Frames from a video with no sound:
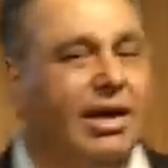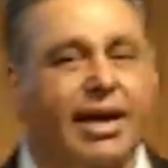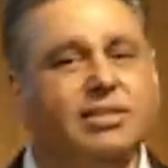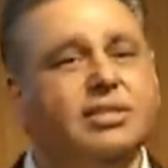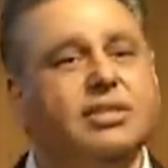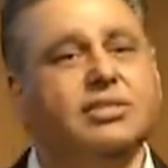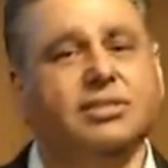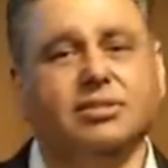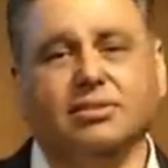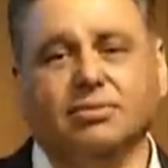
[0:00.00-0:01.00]
Answer
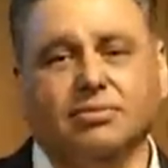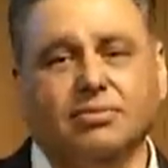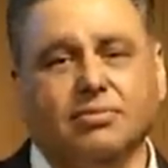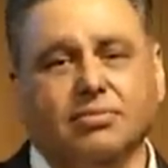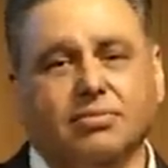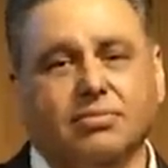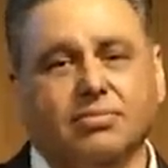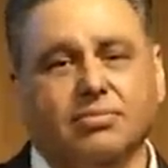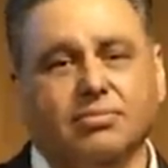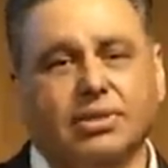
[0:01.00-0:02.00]
is,
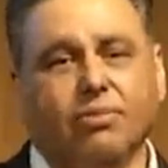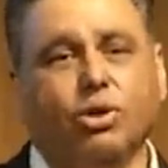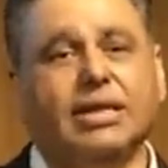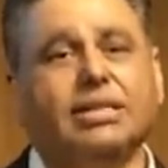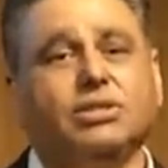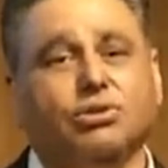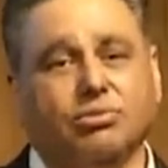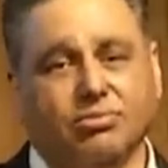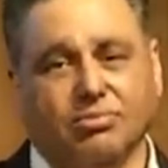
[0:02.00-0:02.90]
they won't let you.